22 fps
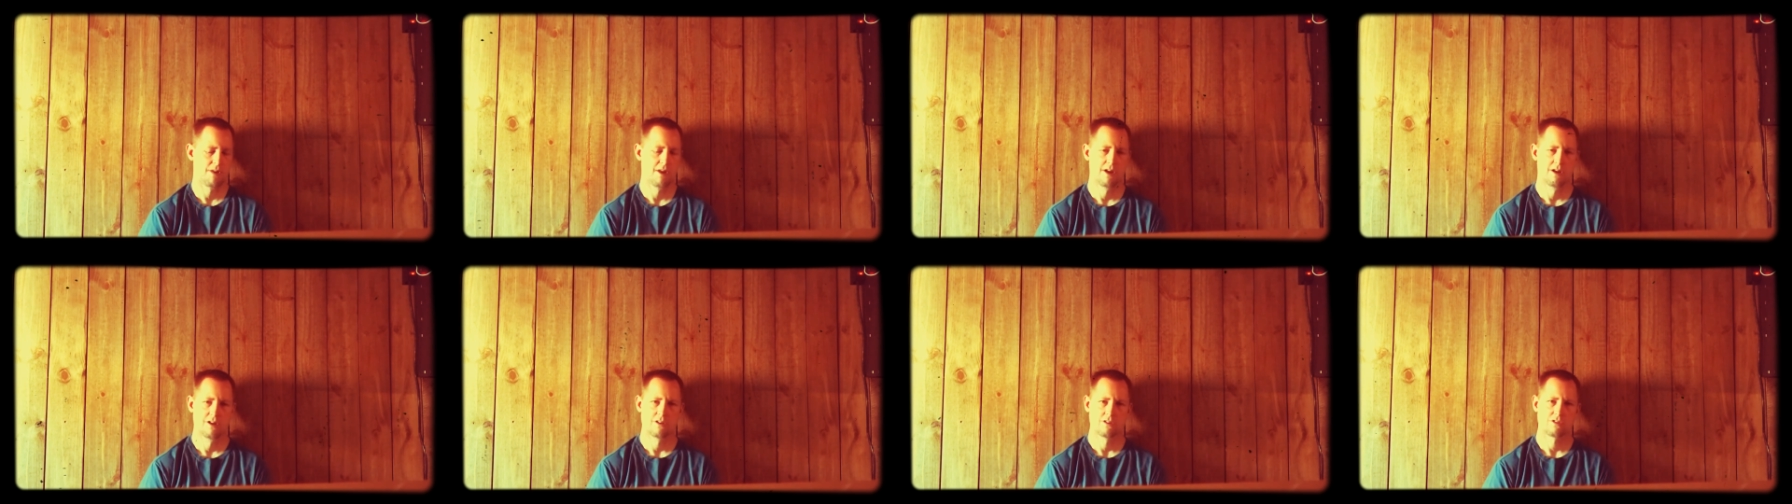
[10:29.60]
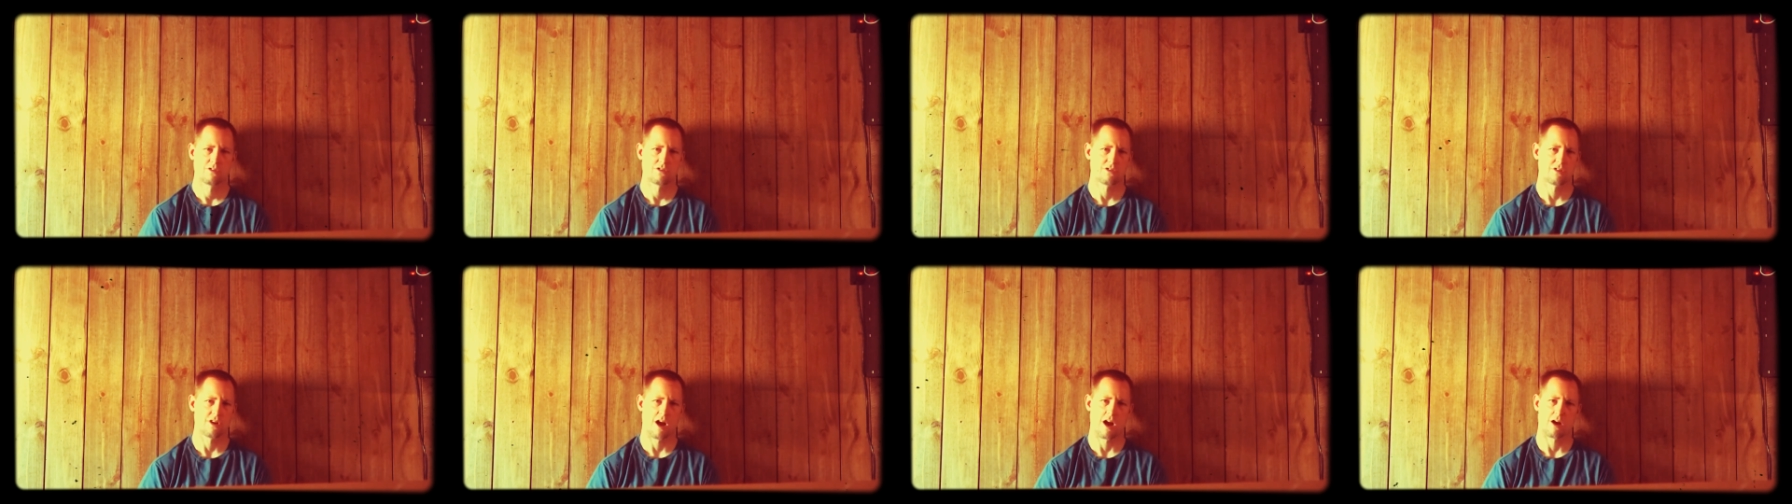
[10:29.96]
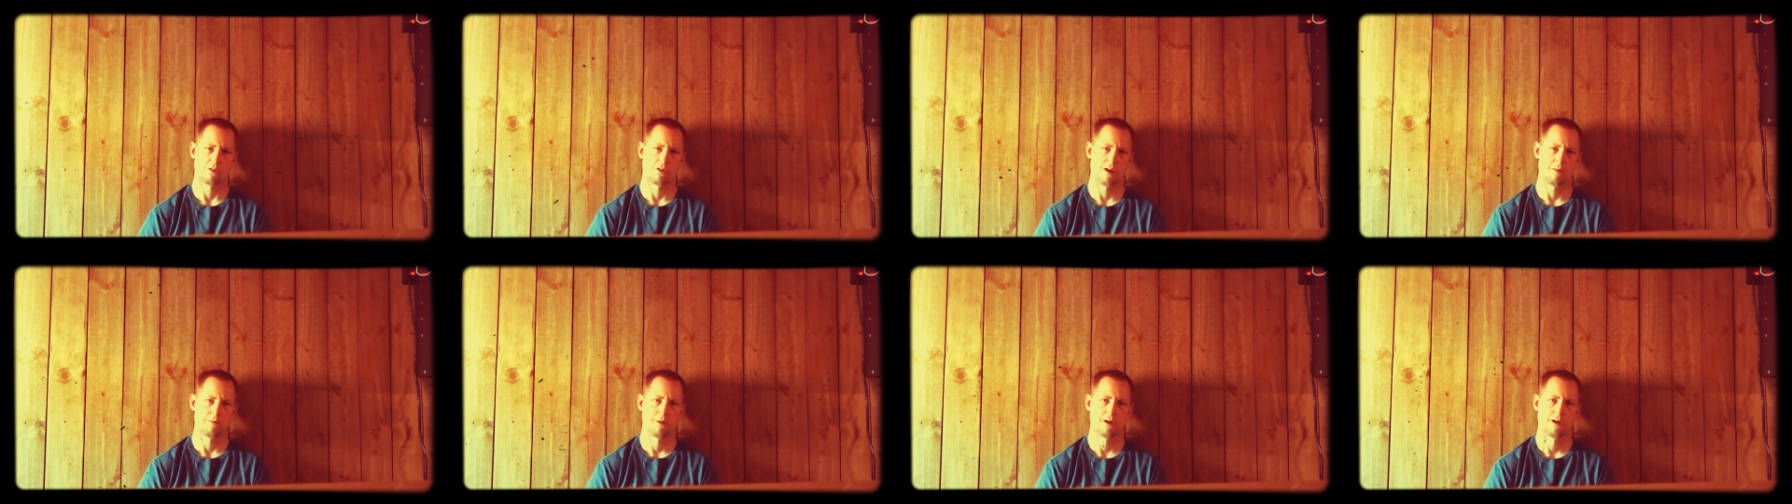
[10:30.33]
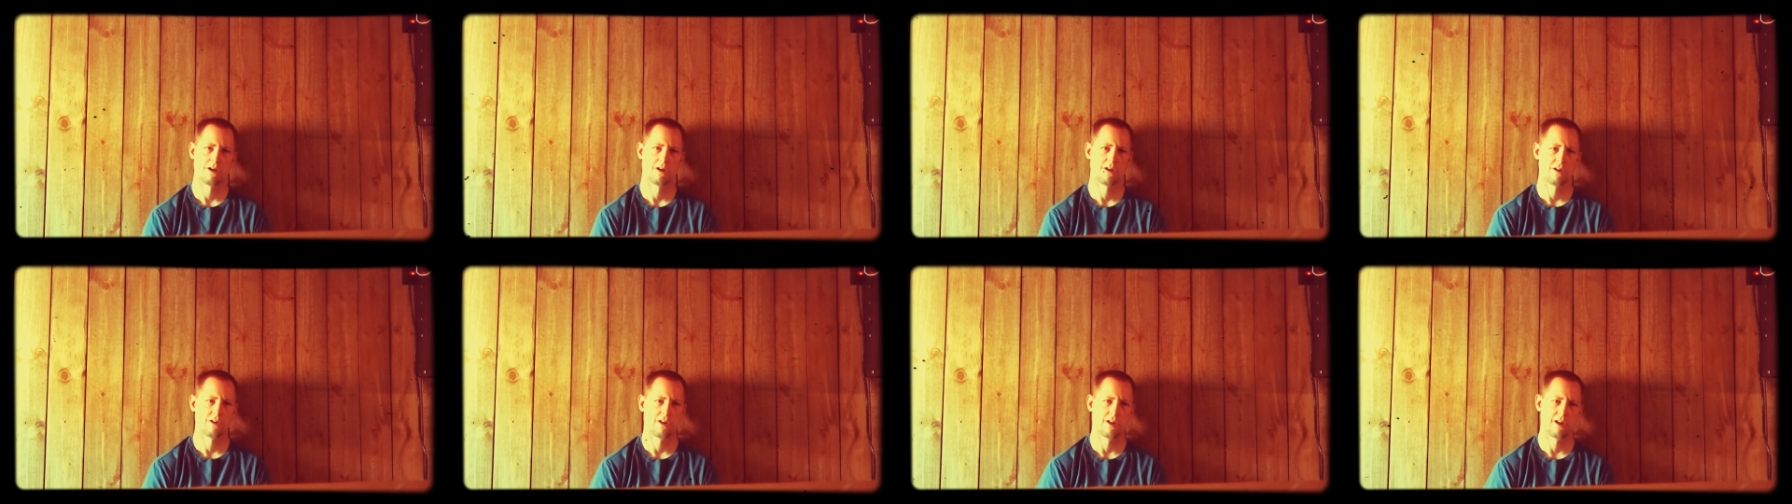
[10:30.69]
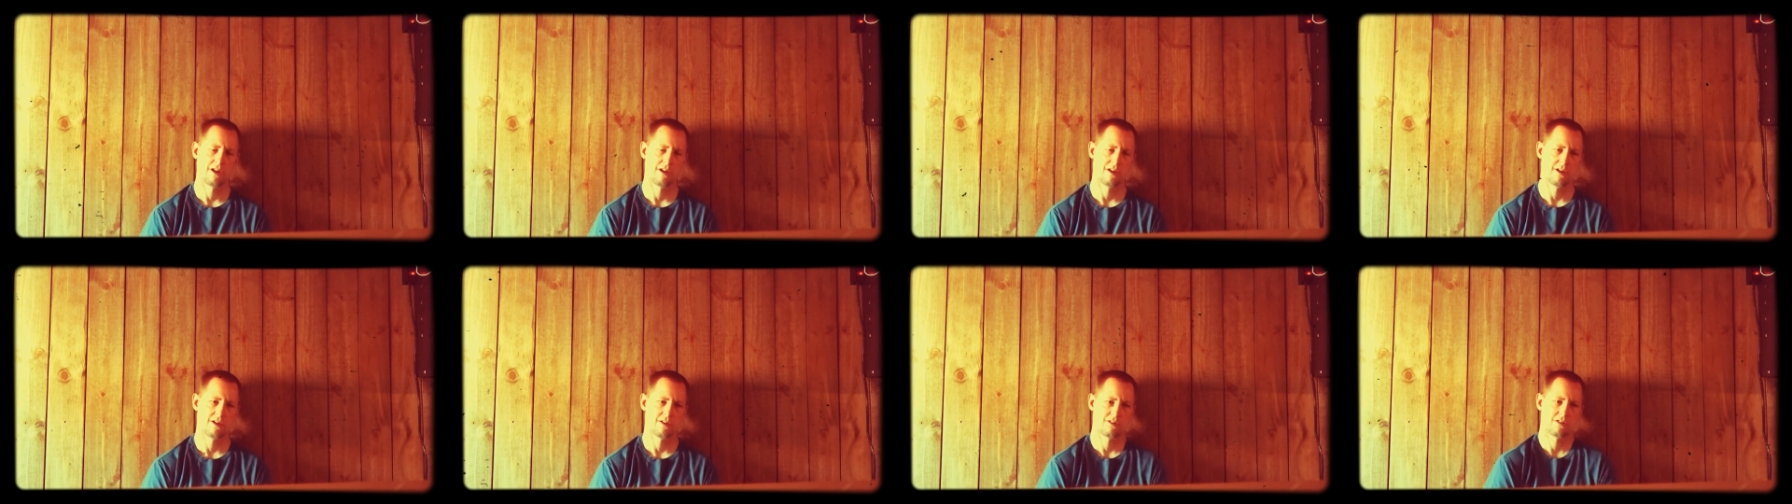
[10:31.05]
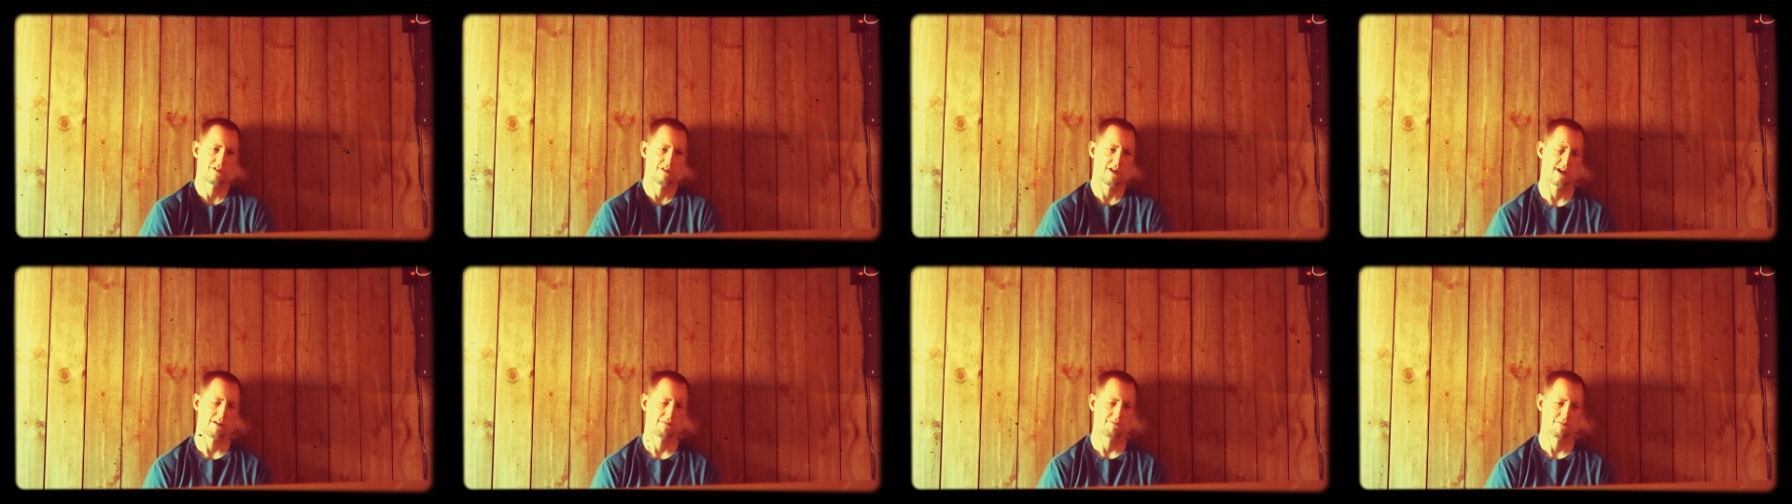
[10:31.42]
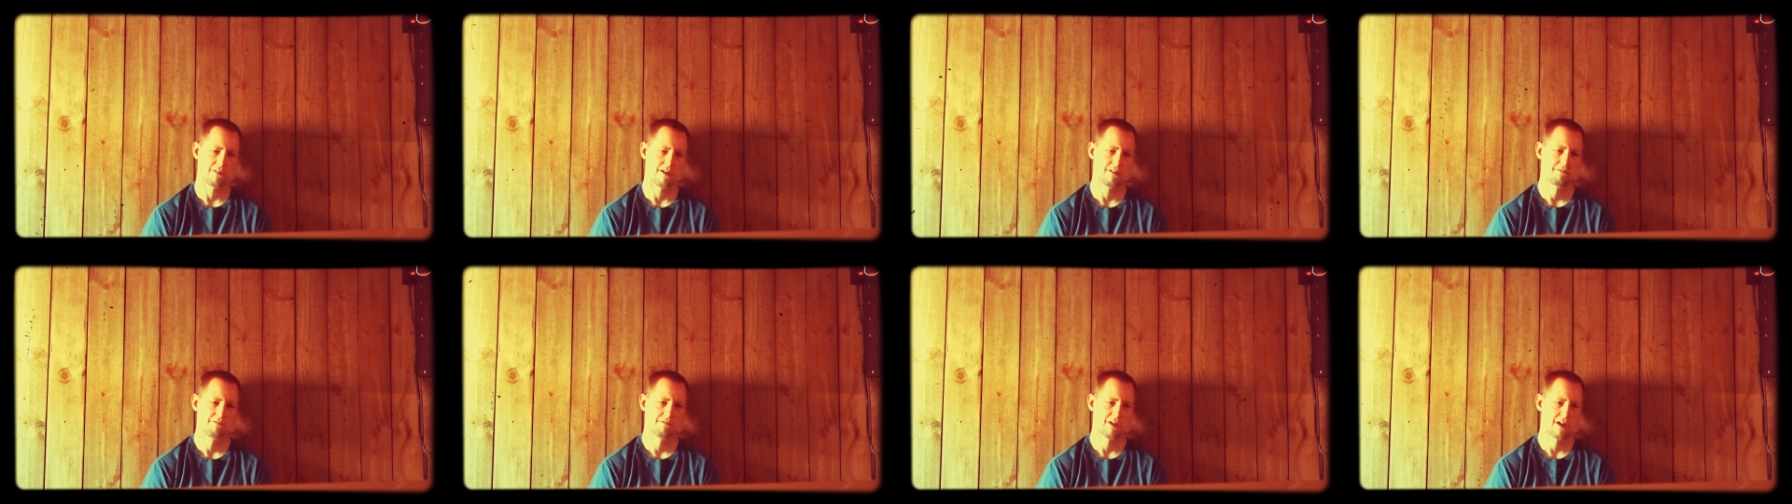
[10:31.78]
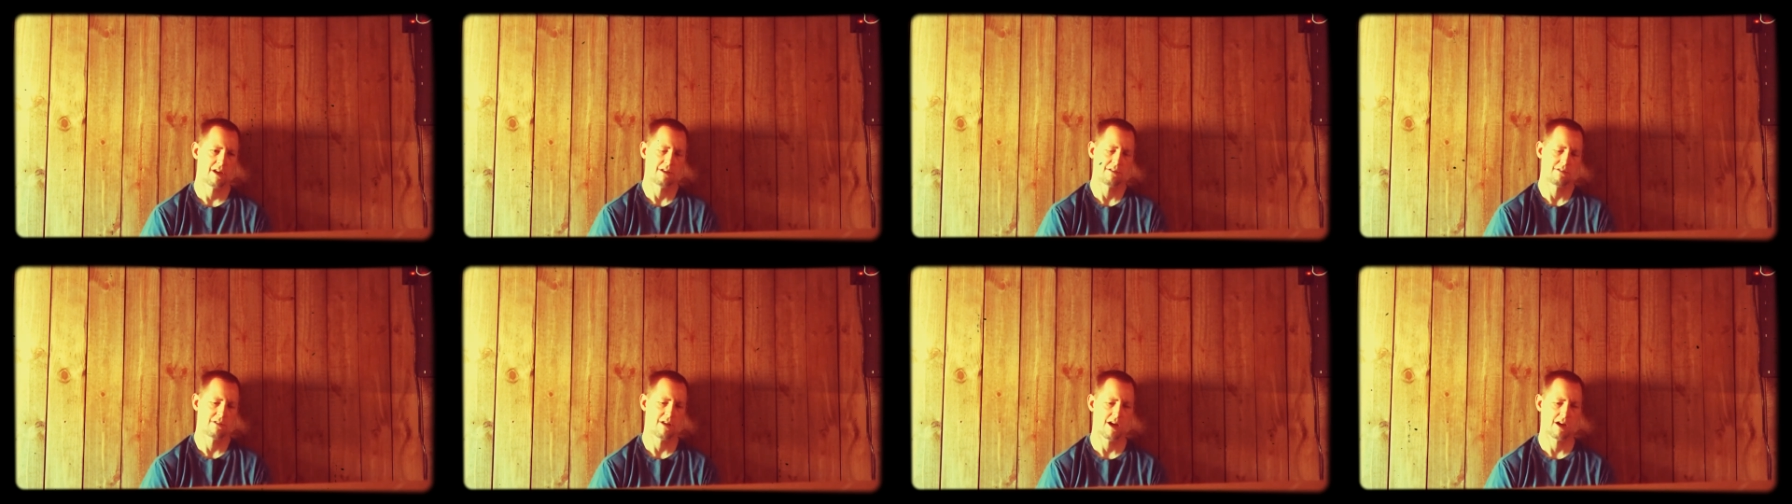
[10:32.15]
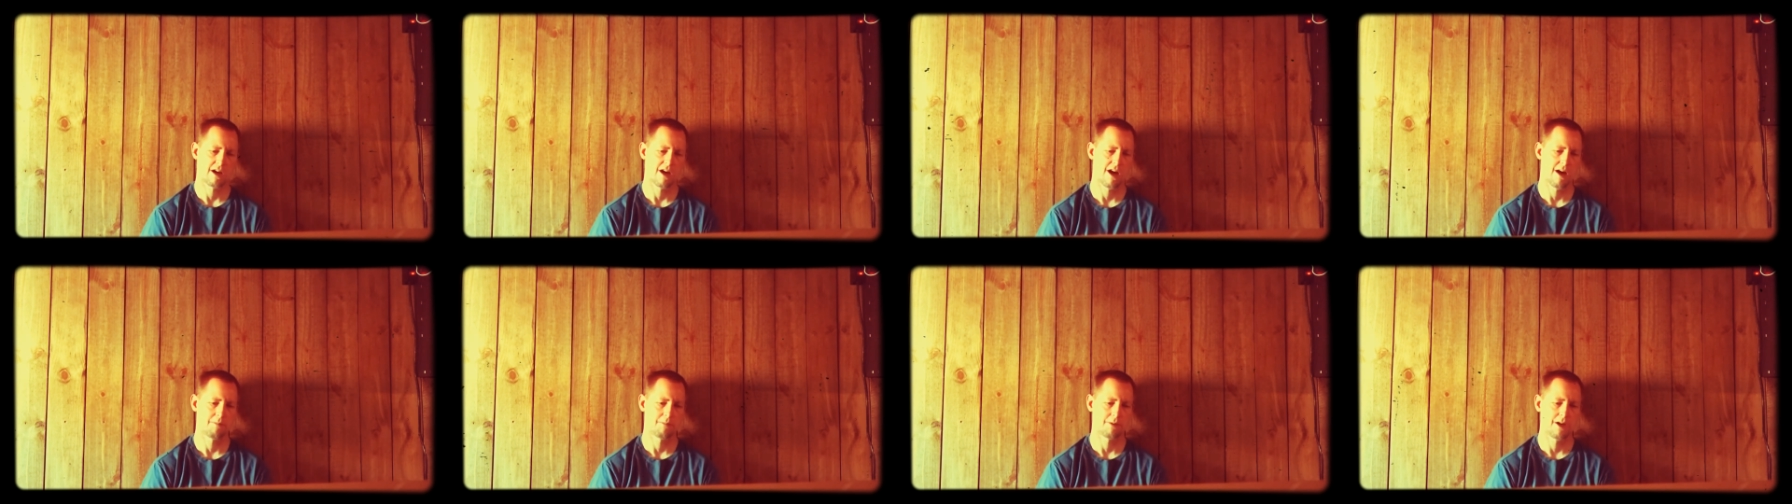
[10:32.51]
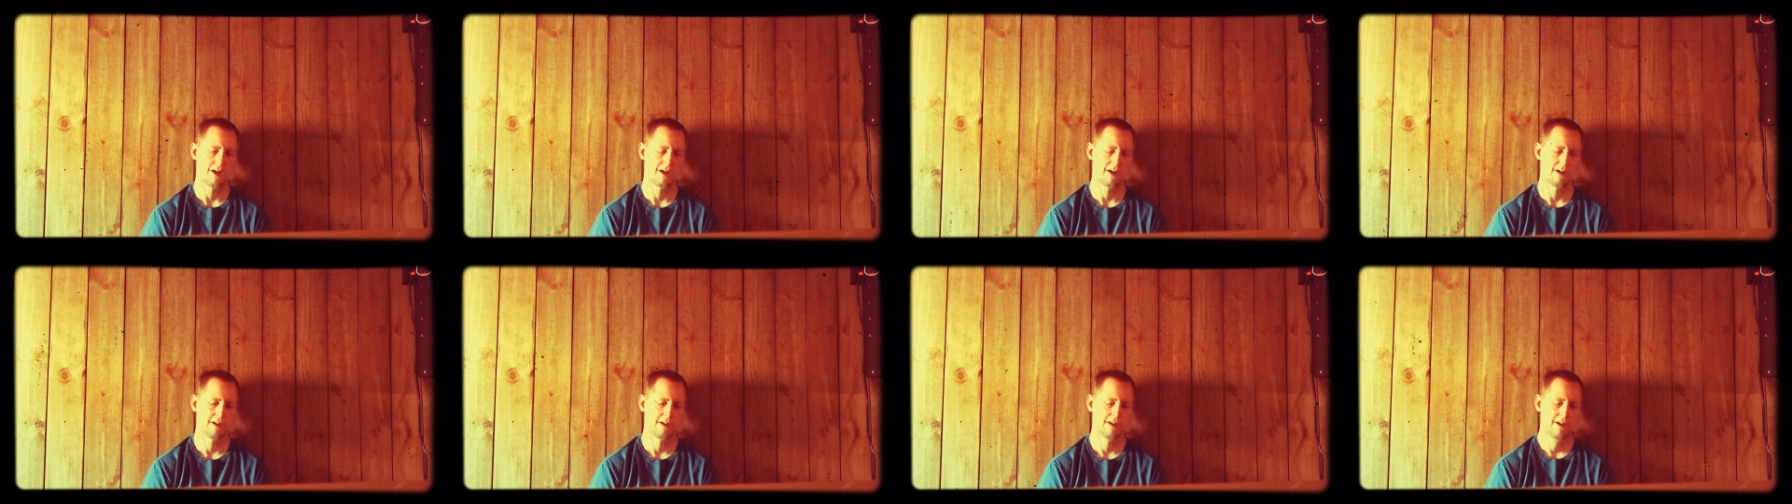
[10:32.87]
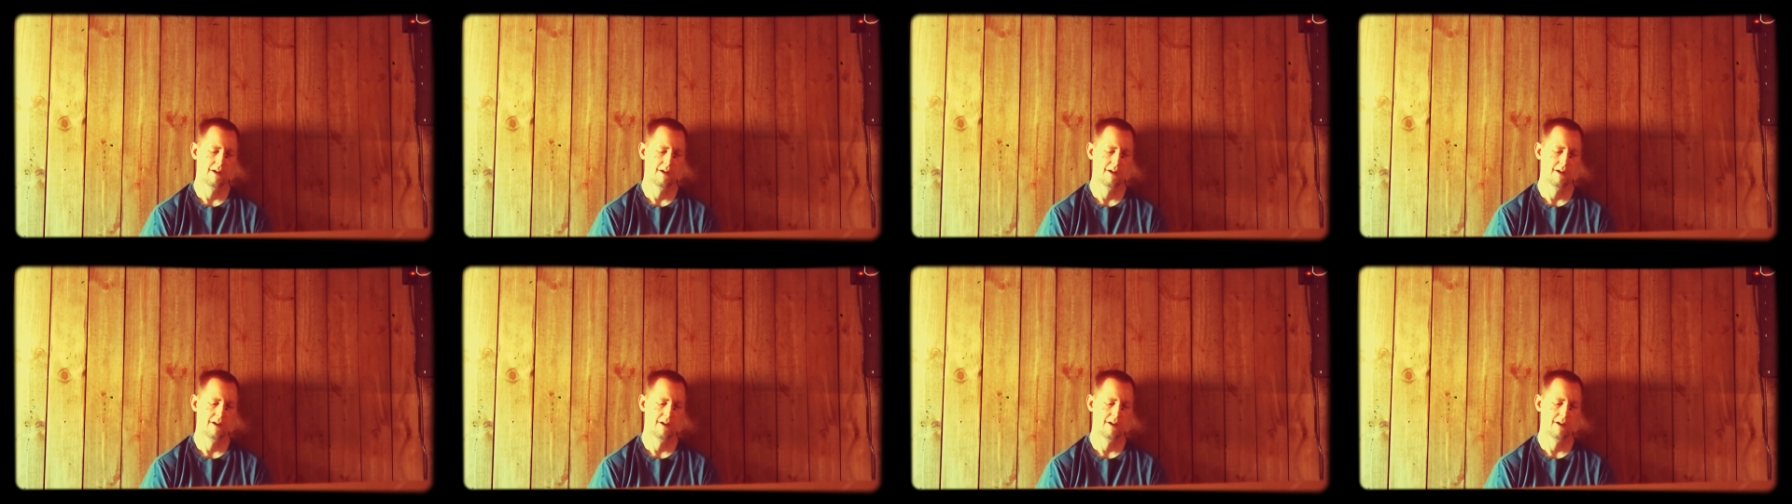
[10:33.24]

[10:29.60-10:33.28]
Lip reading: stock rebuild. It's not complicated.